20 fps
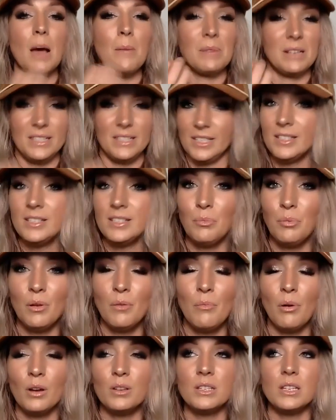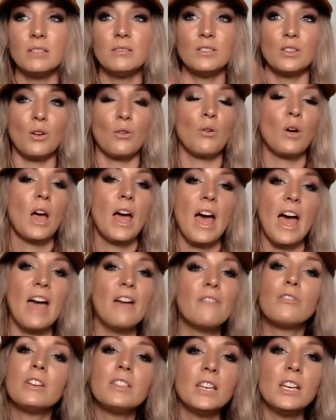I'm a disciplined person. So
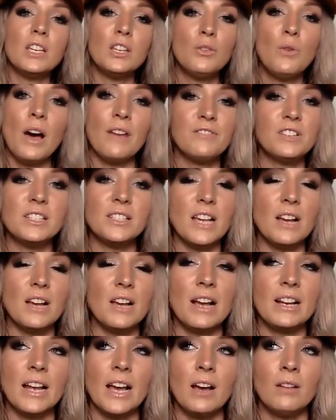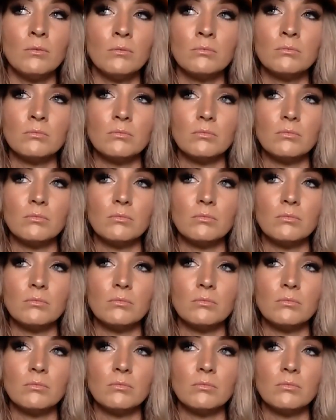everything you have to say right now,